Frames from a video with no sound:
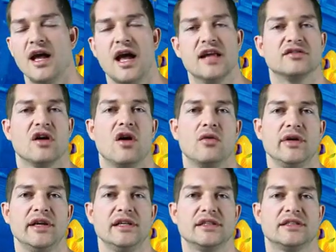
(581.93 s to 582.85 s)
As
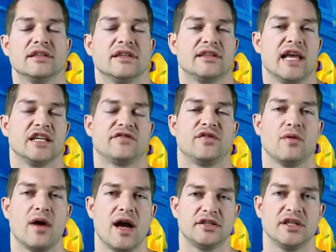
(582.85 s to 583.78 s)
always, thanks for
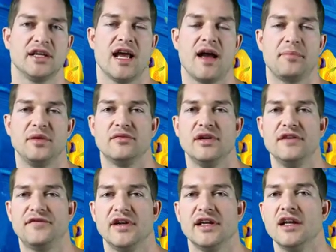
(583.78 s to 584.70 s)
watching and happy
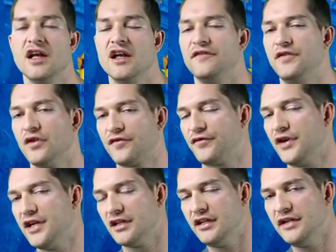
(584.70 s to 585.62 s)
reefing. Feel
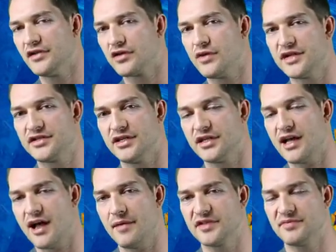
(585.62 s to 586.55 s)
free to leave your question and
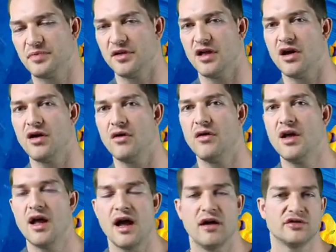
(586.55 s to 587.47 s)
comments below.
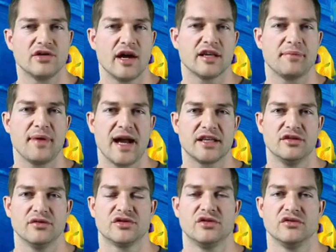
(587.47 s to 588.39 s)
I'll try to get back
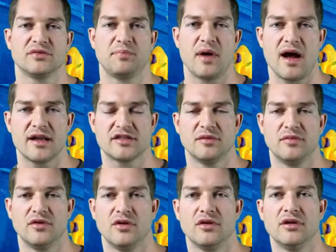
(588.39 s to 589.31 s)
to you as soon as
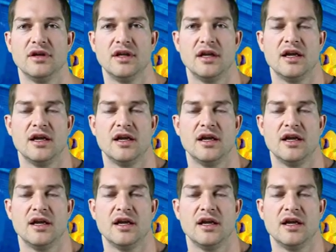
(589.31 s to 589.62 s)
possible.